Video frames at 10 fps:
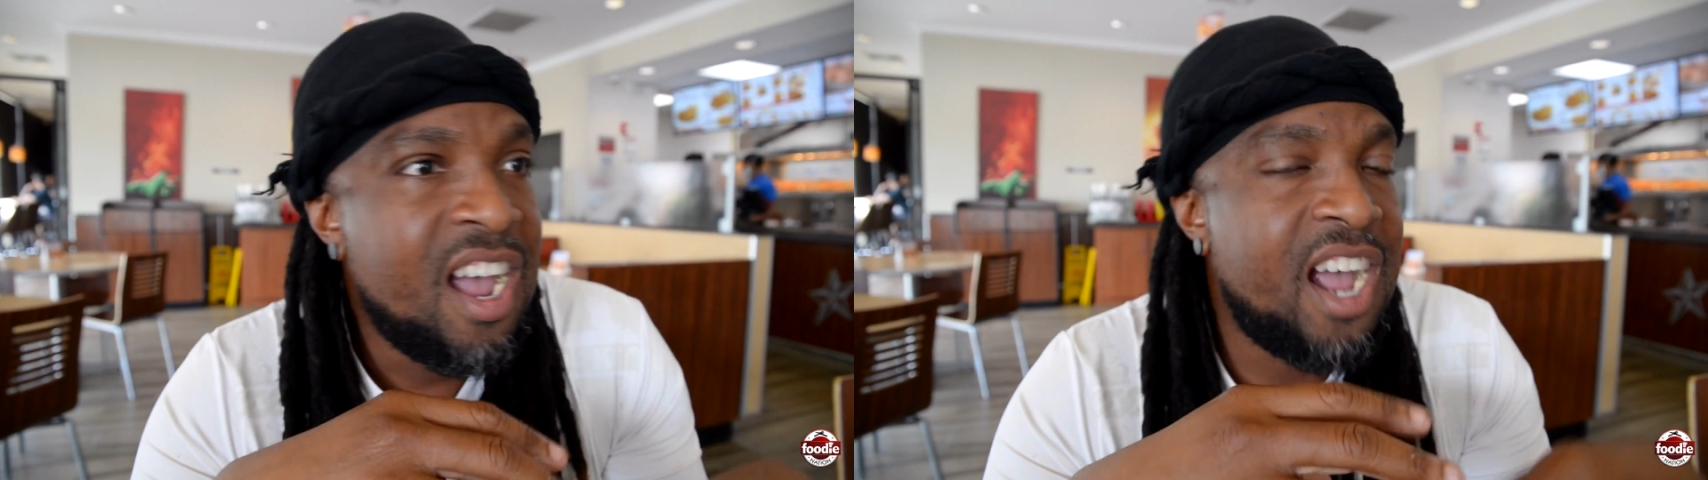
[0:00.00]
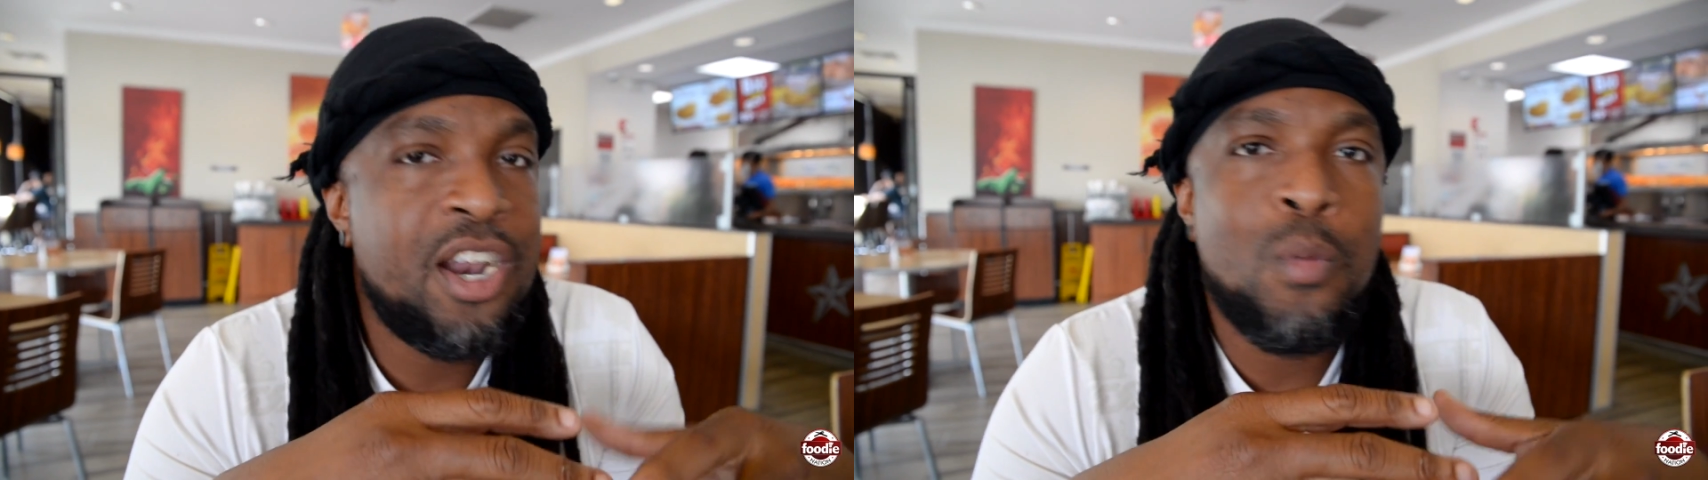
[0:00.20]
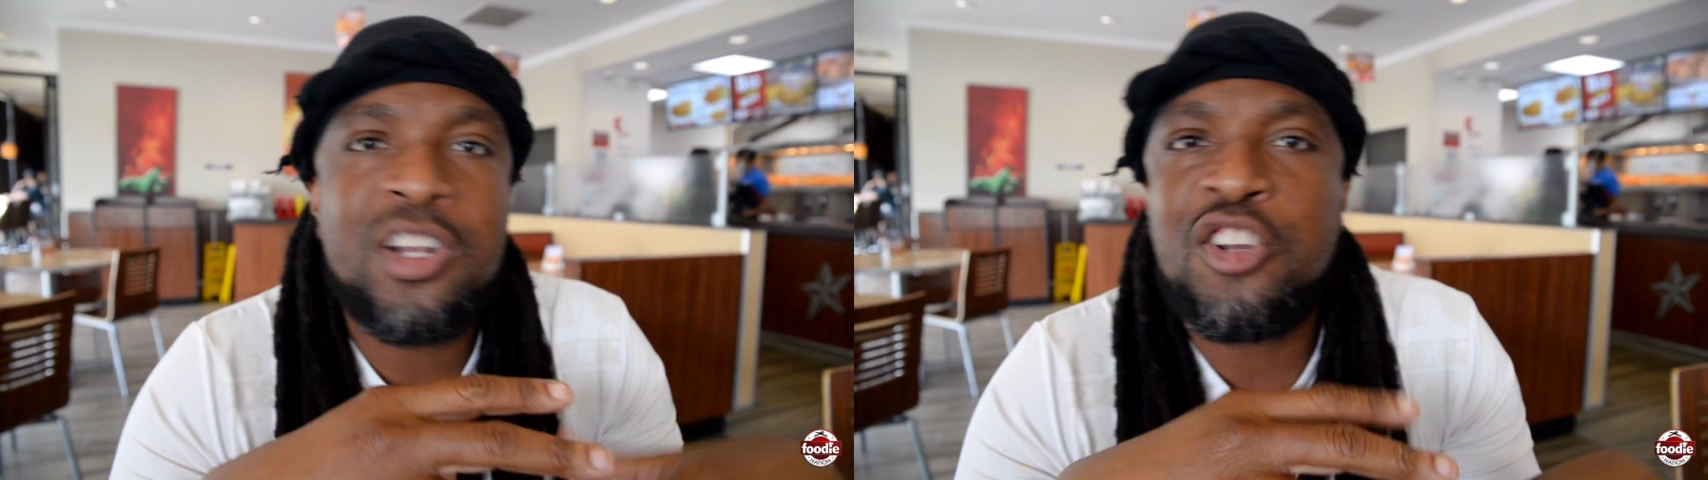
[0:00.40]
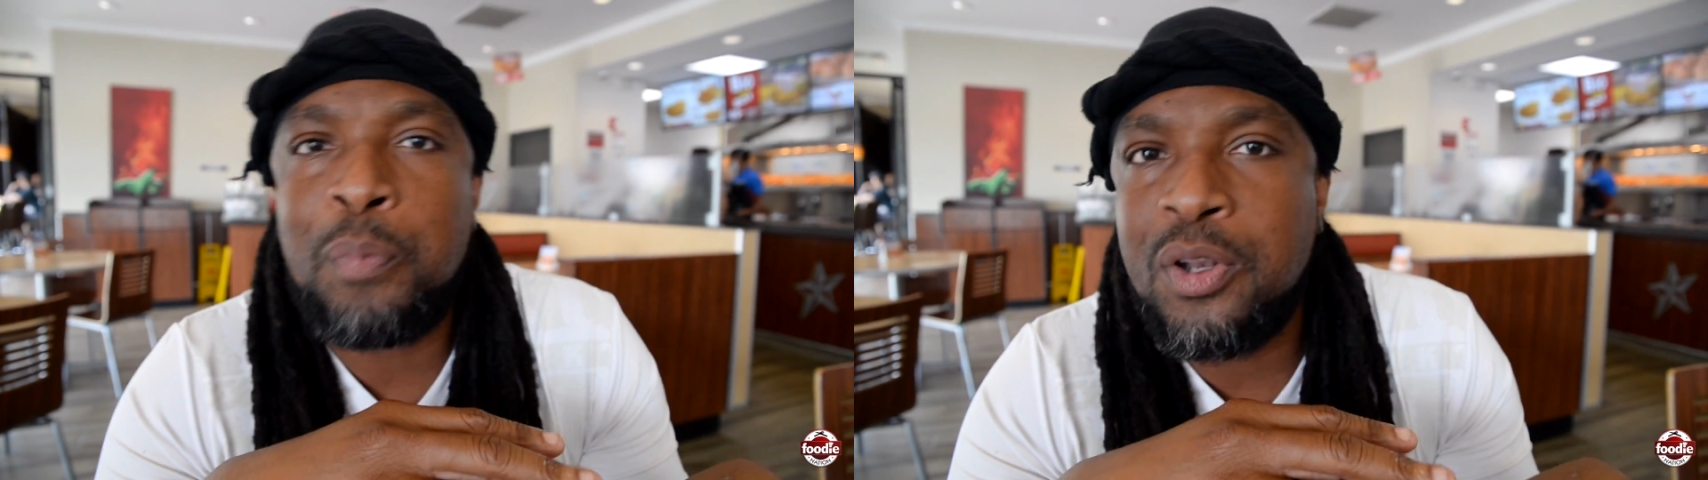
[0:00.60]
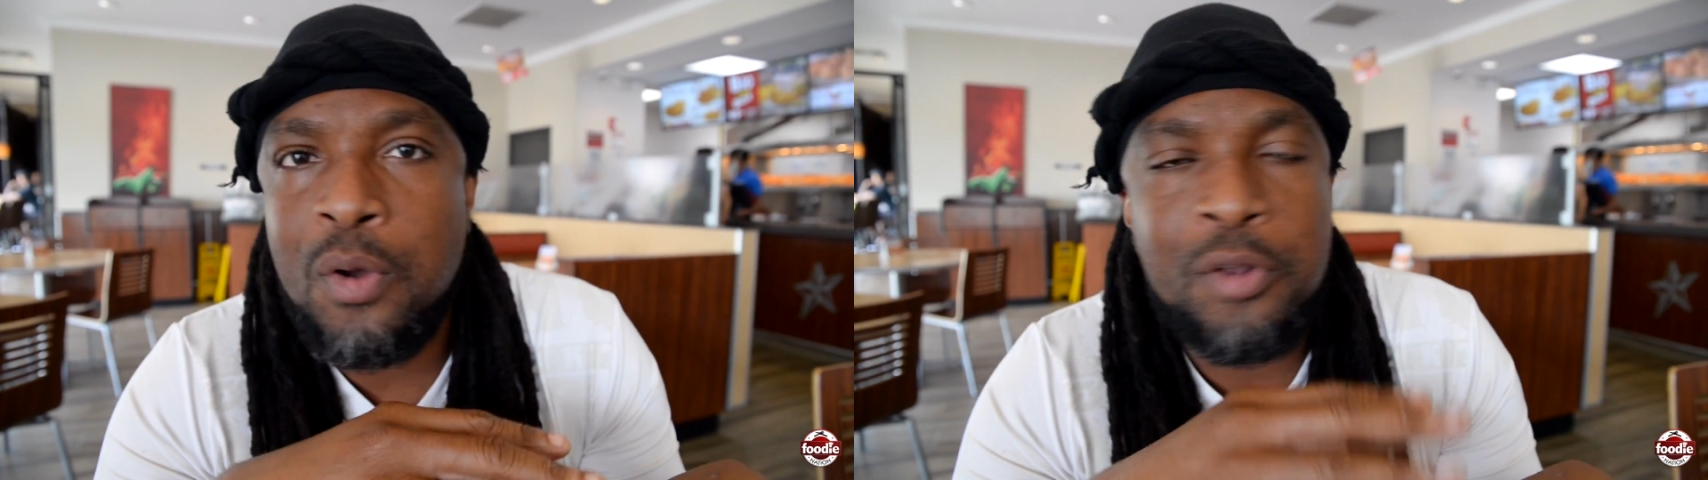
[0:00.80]
and you want to
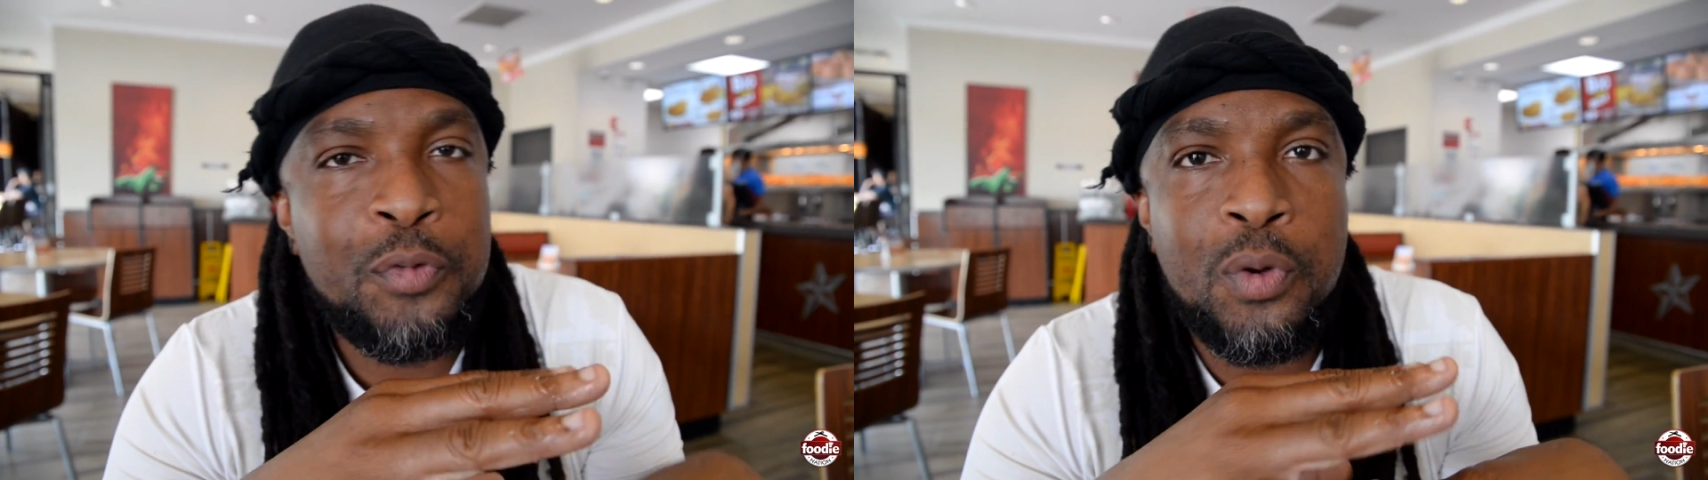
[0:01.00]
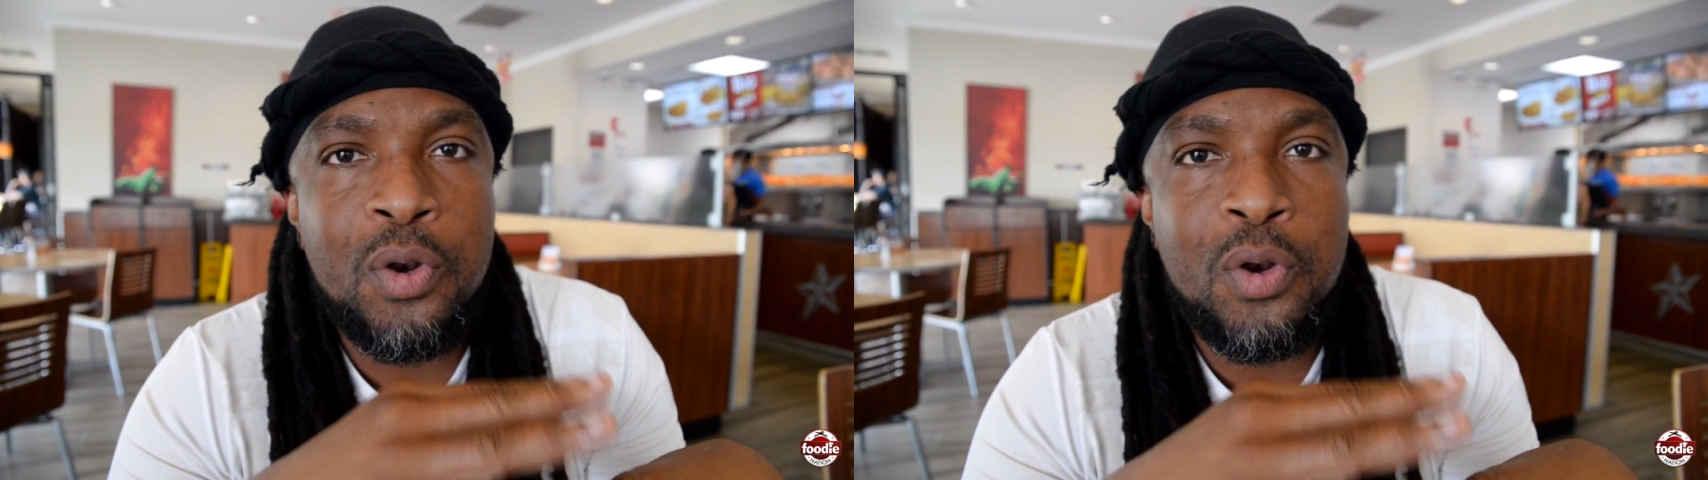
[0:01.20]
spit out the food.